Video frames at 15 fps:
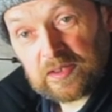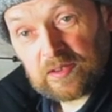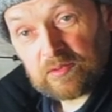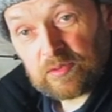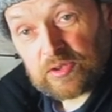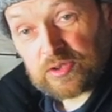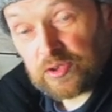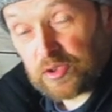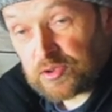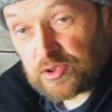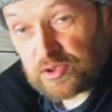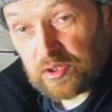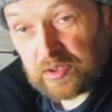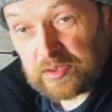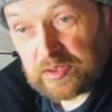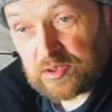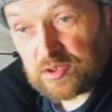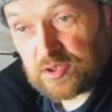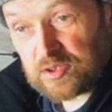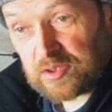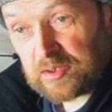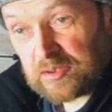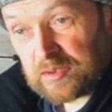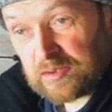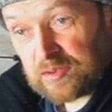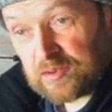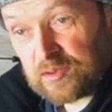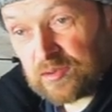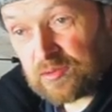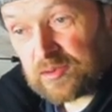was Dutch coinage
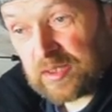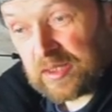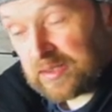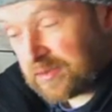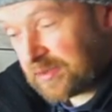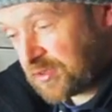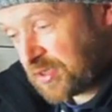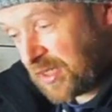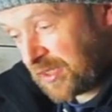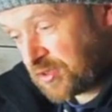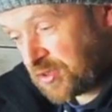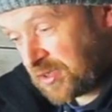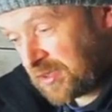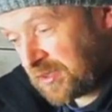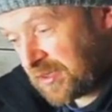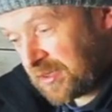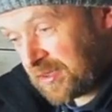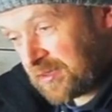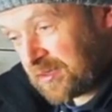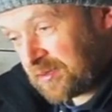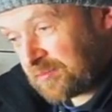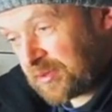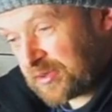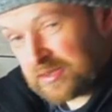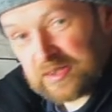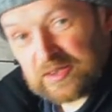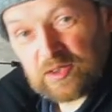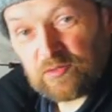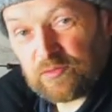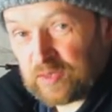through the 18th century, but
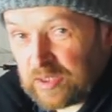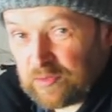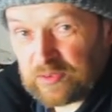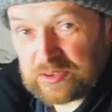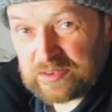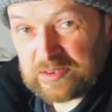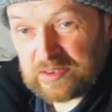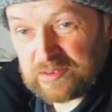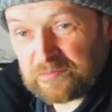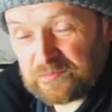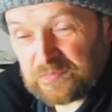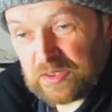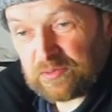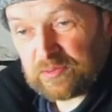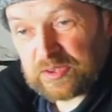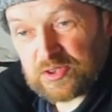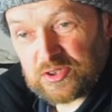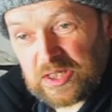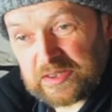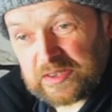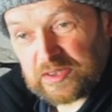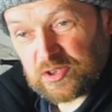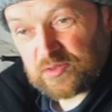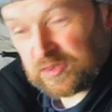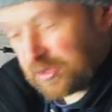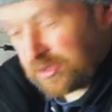another favourite thing with the Shetlanders for the